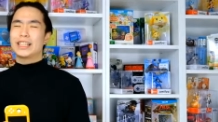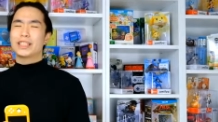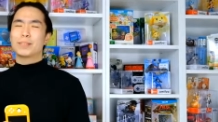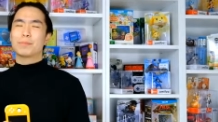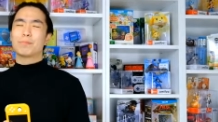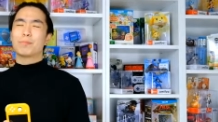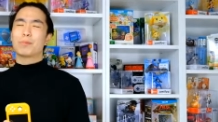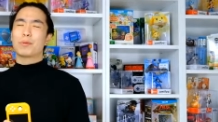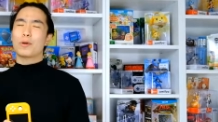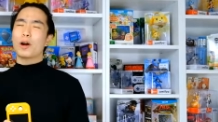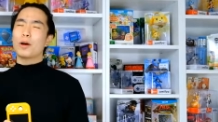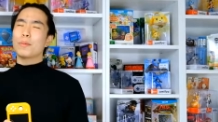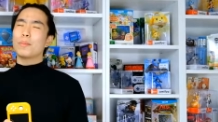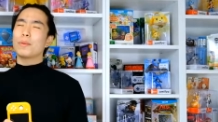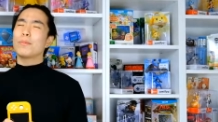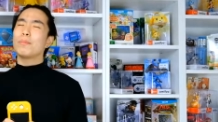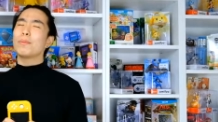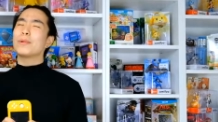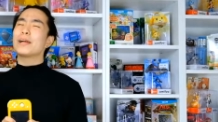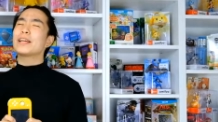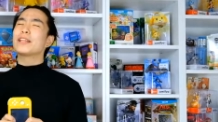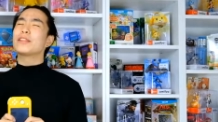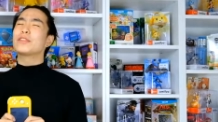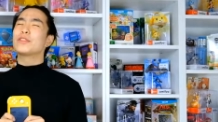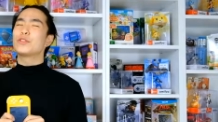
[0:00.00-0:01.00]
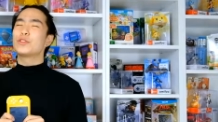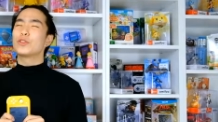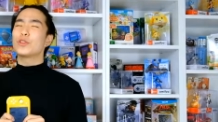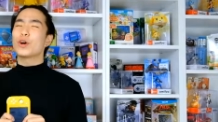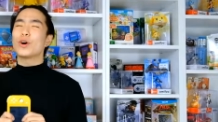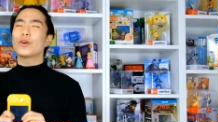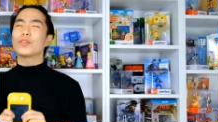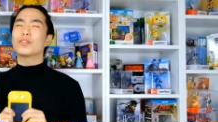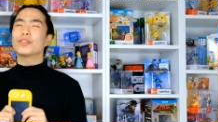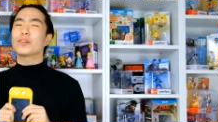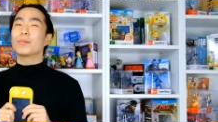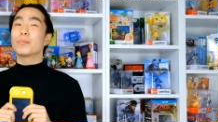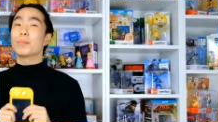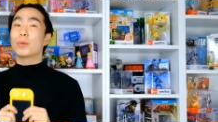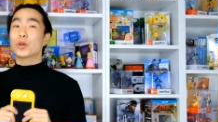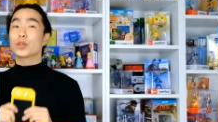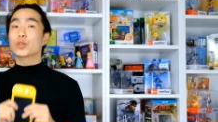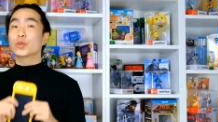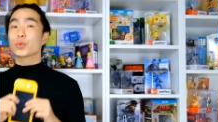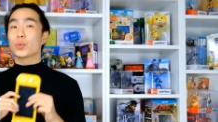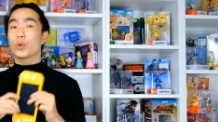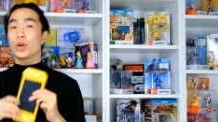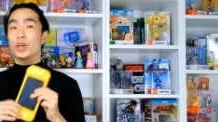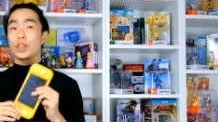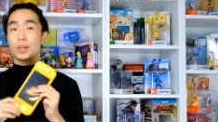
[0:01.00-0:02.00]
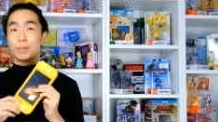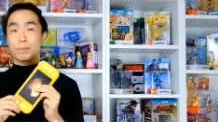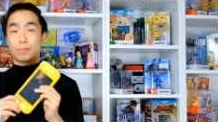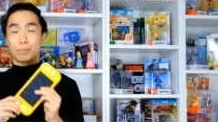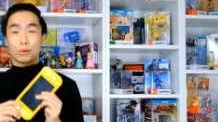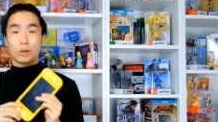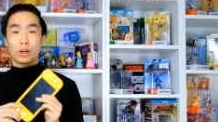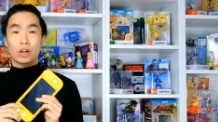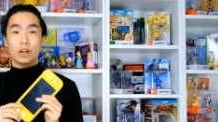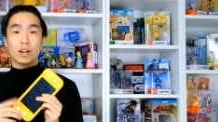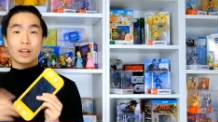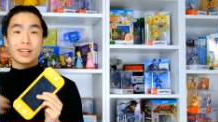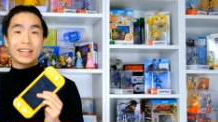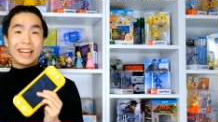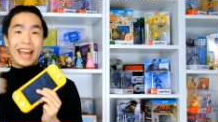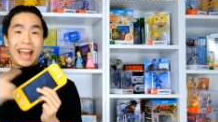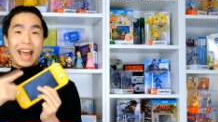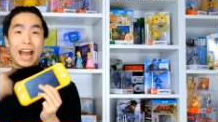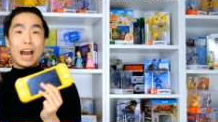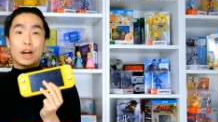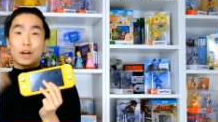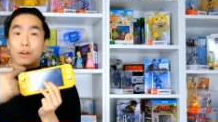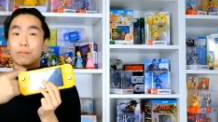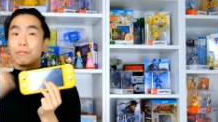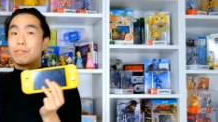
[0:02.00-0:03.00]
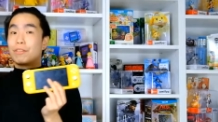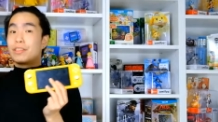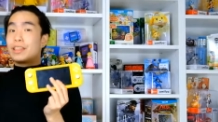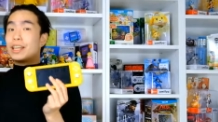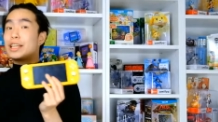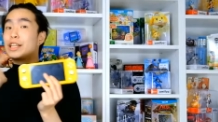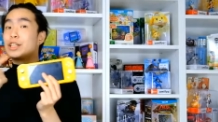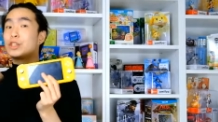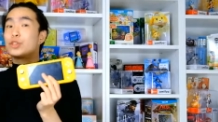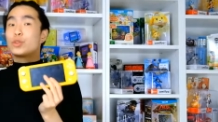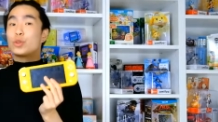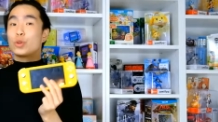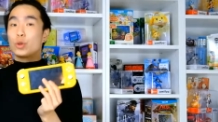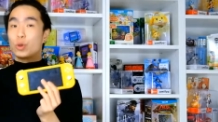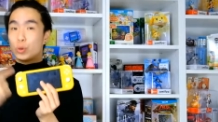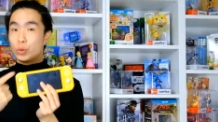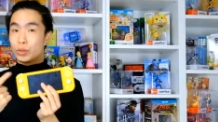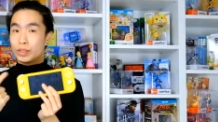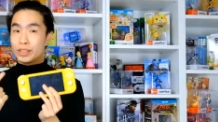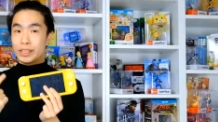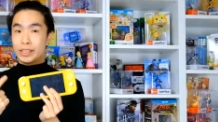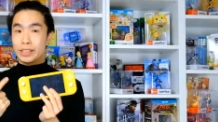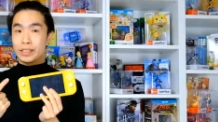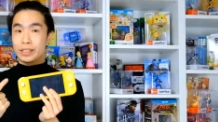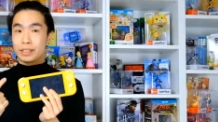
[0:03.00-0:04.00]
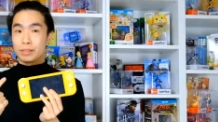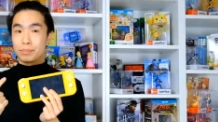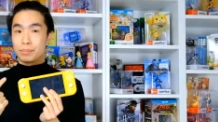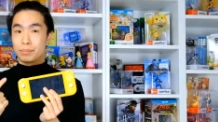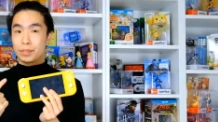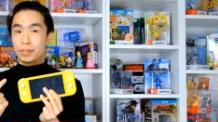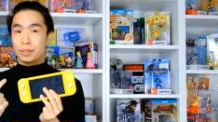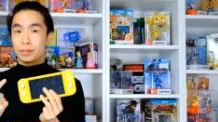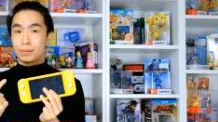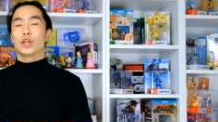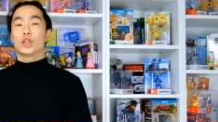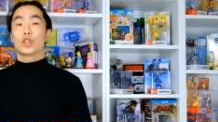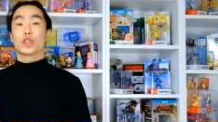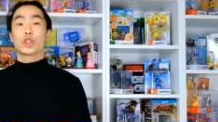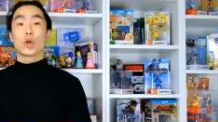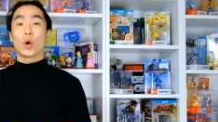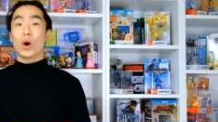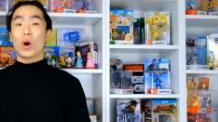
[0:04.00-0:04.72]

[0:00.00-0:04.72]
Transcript: it's probably not the most worth it product out of these two systems.